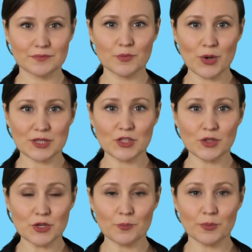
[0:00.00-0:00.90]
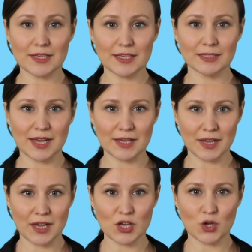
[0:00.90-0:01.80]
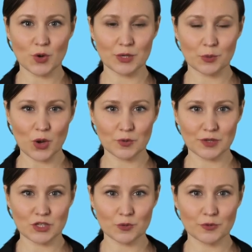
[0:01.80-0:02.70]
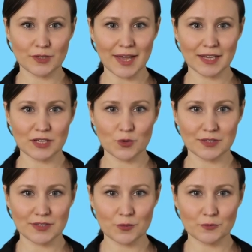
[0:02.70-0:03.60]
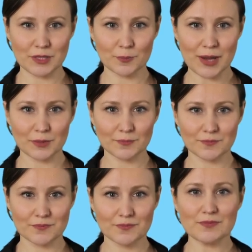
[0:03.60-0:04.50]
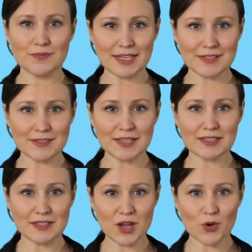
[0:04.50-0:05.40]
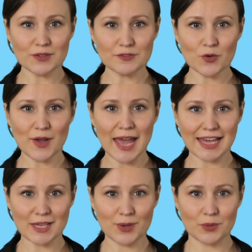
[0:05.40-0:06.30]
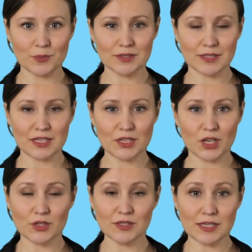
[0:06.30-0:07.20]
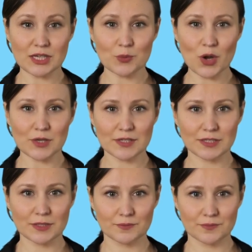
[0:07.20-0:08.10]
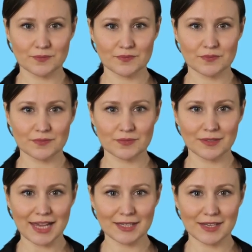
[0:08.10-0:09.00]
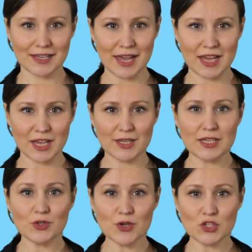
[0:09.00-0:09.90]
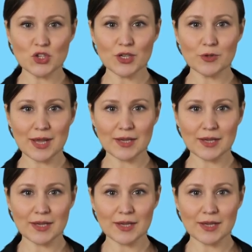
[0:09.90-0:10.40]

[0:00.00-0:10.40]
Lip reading: Once you have completed that, you will be prompted to provide us with some feedback. Please let us know if there were any problems that you noticed in the process. Finally, you need to ensure you have